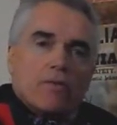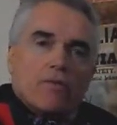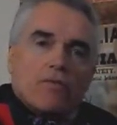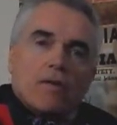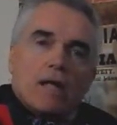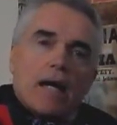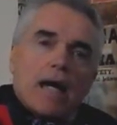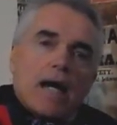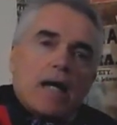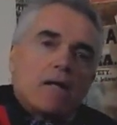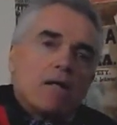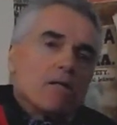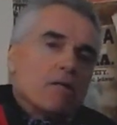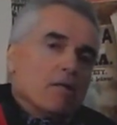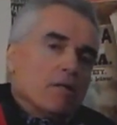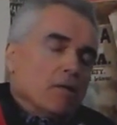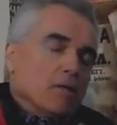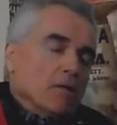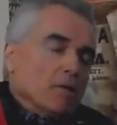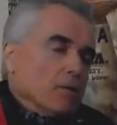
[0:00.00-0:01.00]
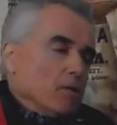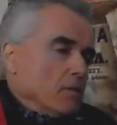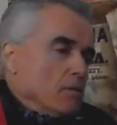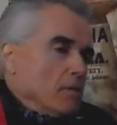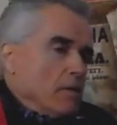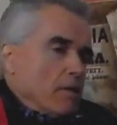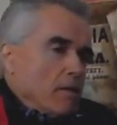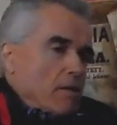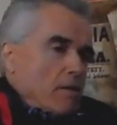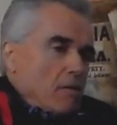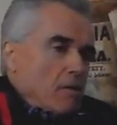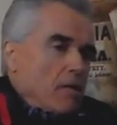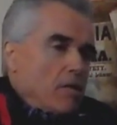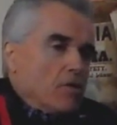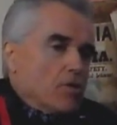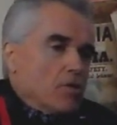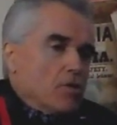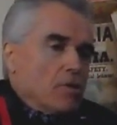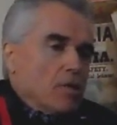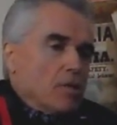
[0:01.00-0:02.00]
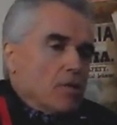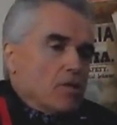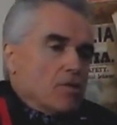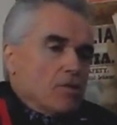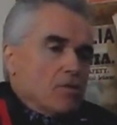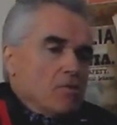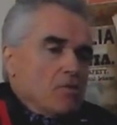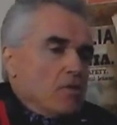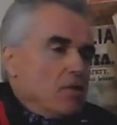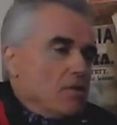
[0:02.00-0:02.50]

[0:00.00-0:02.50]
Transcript: flat, it, it's, it's, you